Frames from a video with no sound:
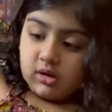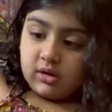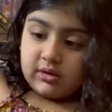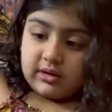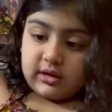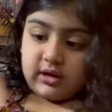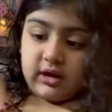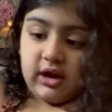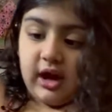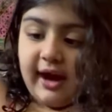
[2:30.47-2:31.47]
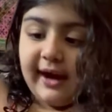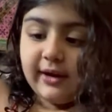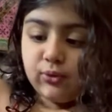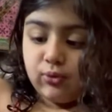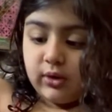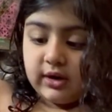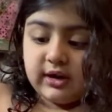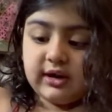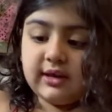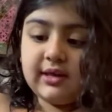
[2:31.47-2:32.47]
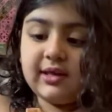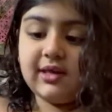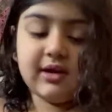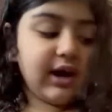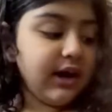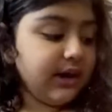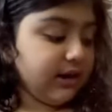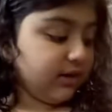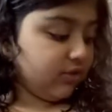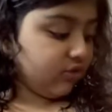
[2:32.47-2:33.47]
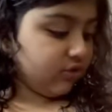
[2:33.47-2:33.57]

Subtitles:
Looks like add 1 inside.